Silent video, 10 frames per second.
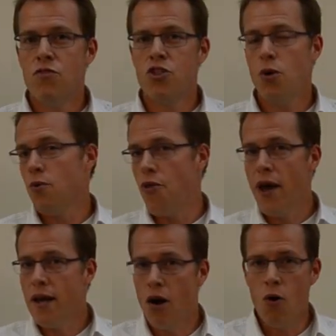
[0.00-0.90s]
so
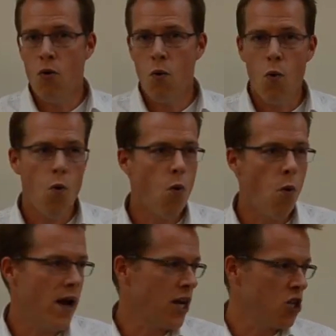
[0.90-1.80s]
they know
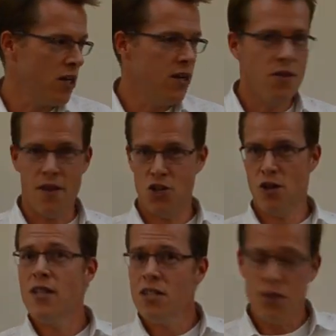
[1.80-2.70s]
why actually they should listen